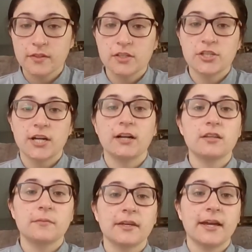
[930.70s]
check on
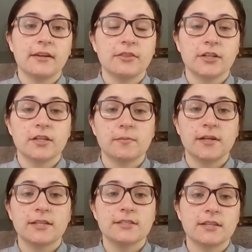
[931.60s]
them again in 30
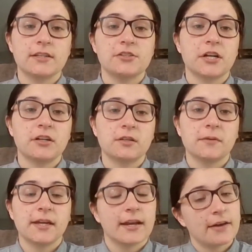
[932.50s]
minutes, and then check on them
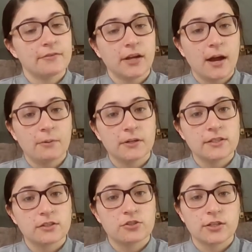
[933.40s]
again every hour
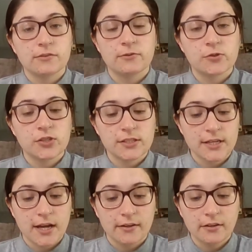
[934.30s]
until the transfusion's
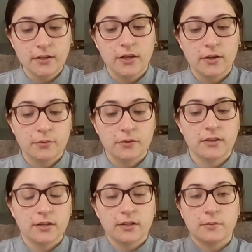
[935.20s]
done, with
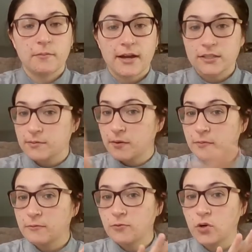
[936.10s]
a maximum
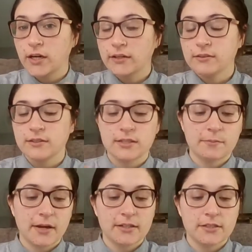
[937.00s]
of 4, because
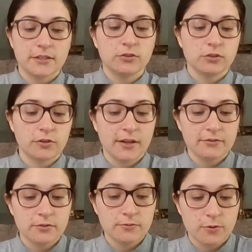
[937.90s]
then bacterial growth
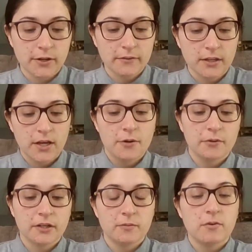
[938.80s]
after 4.
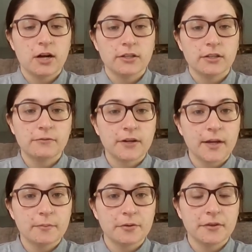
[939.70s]
We're going to monitor for
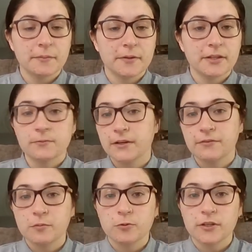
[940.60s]
hypothermia if we're
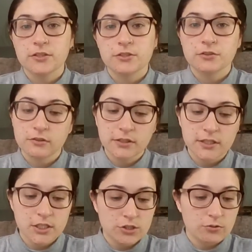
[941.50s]
giving more than 2
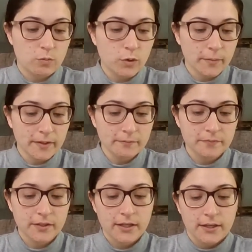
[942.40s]
units and do a warmer.
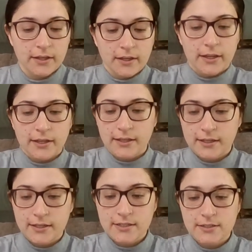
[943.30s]

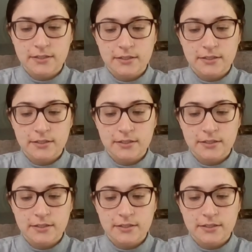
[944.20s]
And